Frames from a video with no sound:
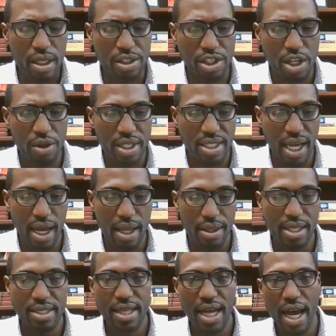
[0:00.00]
So
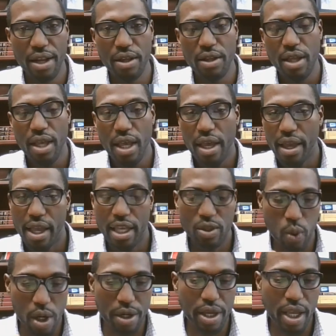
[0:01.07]
this title is
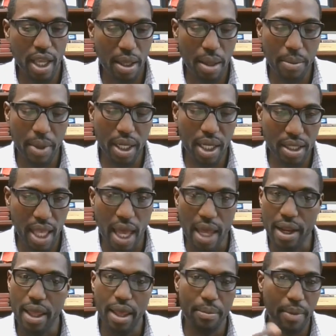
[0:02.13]
working, meaning
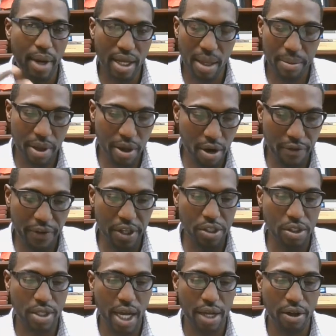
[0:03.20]
that it might not be your
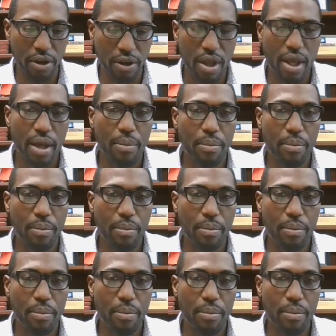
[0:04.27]
official title,